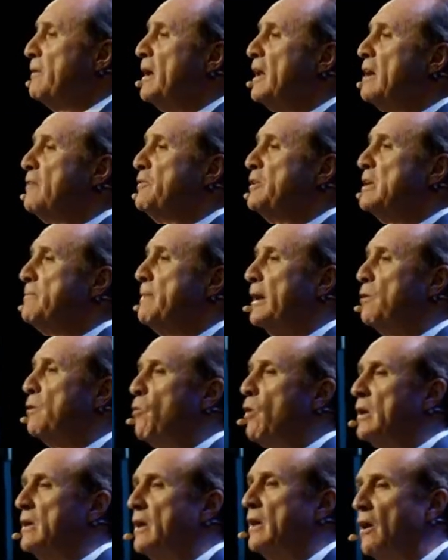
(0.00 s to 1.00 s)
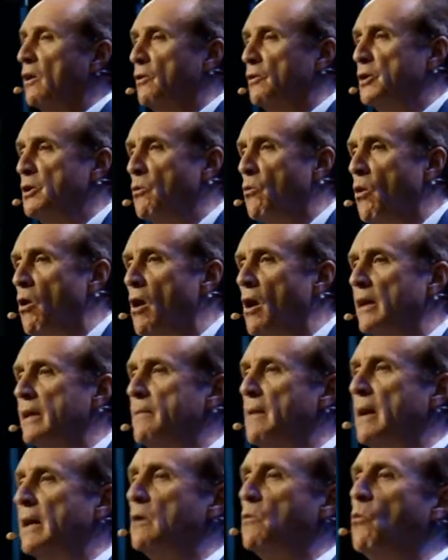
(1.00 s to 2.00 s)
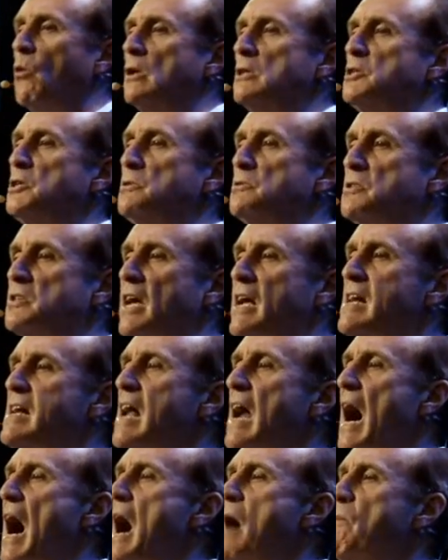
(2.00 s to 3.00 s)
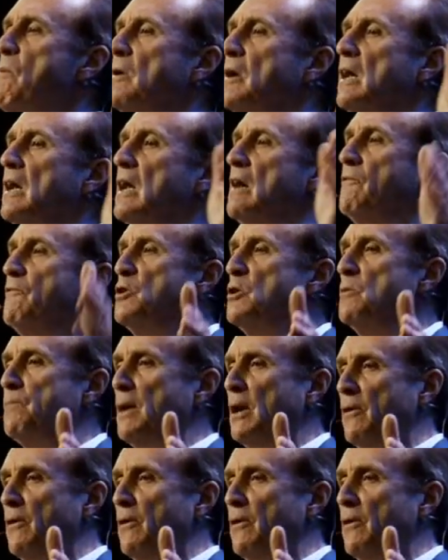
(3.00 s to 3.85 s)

going to love you no matter what color you are, no matter what you say, I'm going to love you,